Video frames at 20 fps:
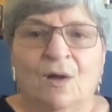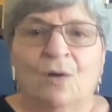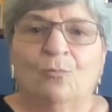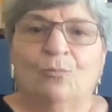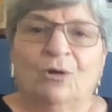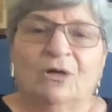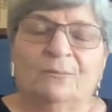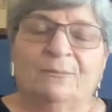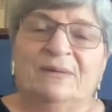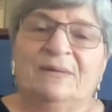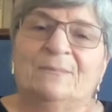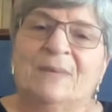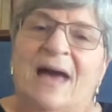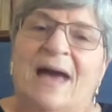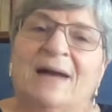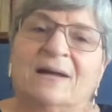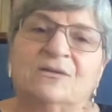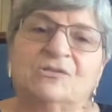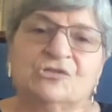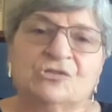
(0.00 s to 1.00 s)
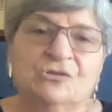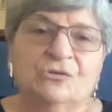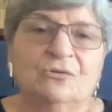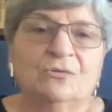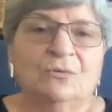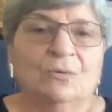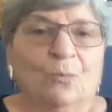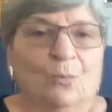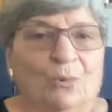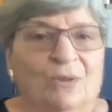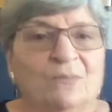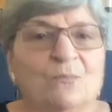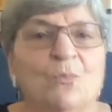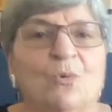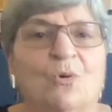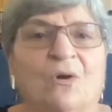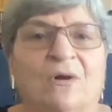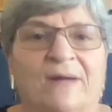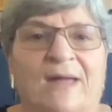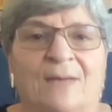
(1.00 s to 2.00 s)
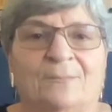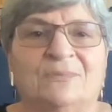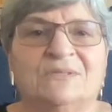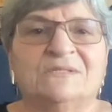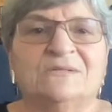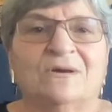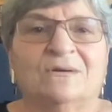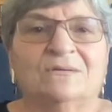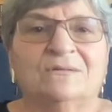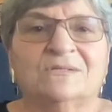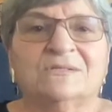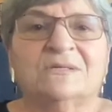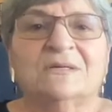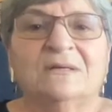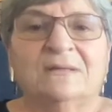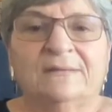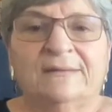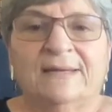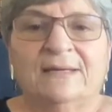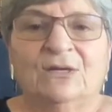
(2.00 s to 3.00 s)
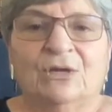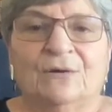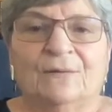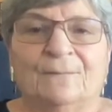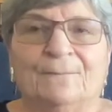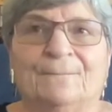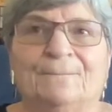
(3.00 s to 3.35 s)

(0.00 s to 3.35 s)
We'll be back soon with more episodes. Thank you.